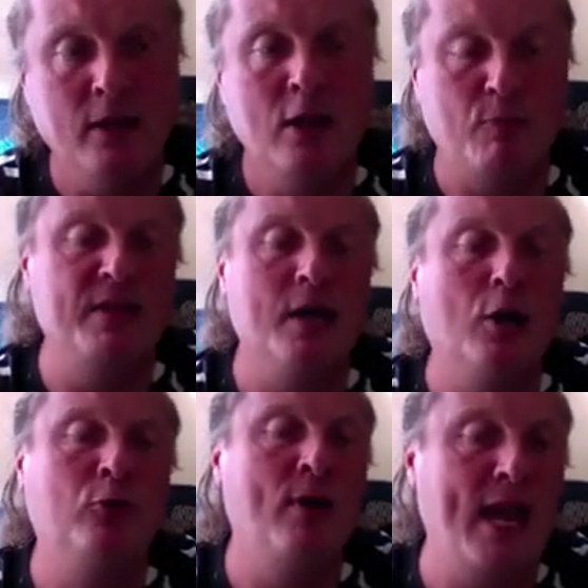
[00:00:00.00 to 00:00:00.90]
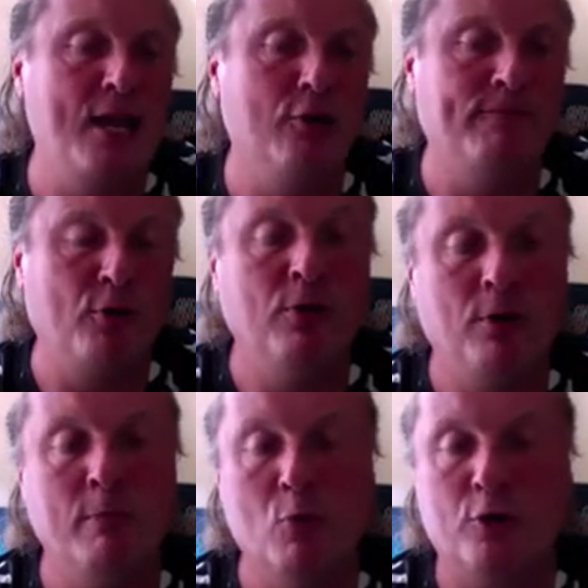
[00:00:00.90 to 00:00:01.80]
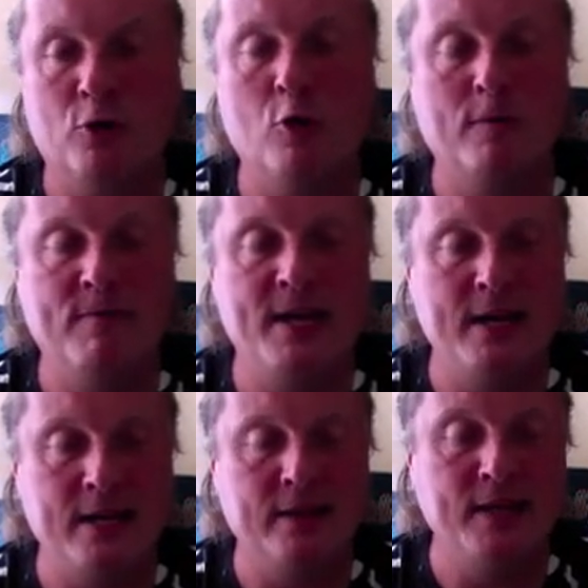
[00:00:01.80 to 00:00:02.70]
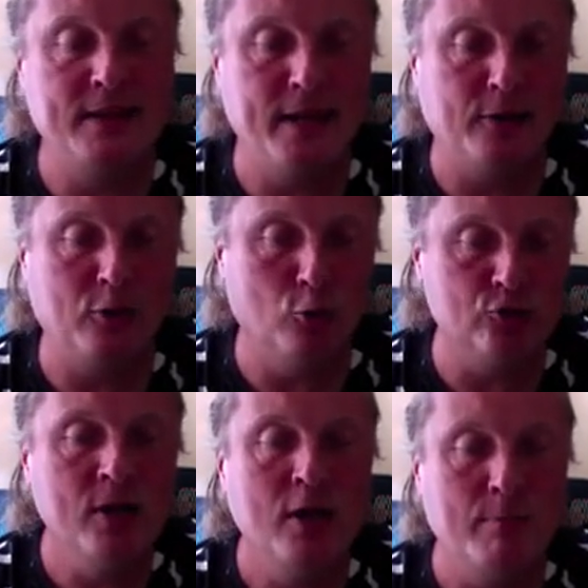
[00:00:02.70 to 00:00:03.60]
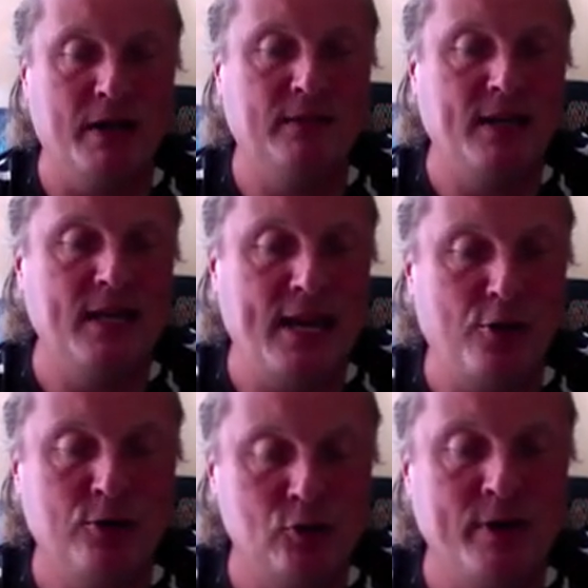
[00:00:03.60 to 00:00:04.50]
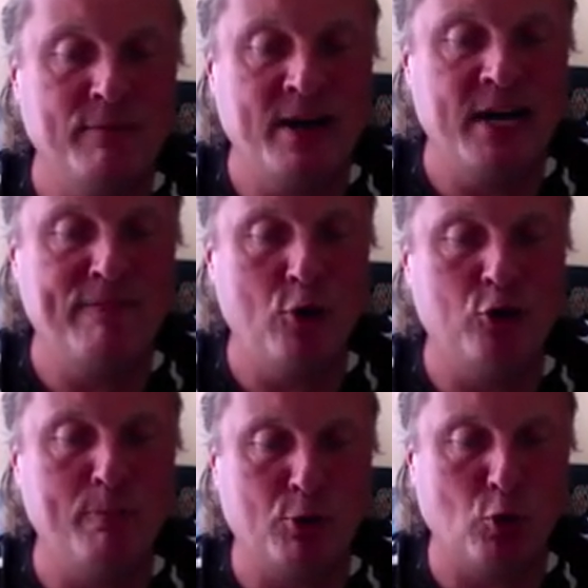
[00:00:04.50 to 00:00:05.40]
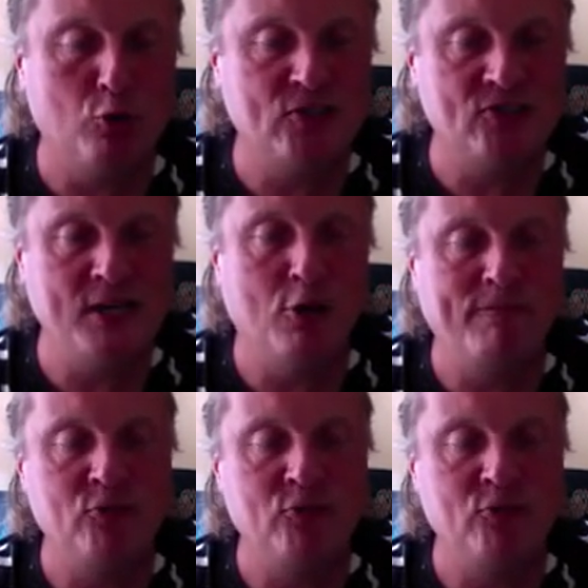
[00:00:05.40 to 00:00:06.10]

without the aid of more convenient iter tools. But here, so whenever the processing of a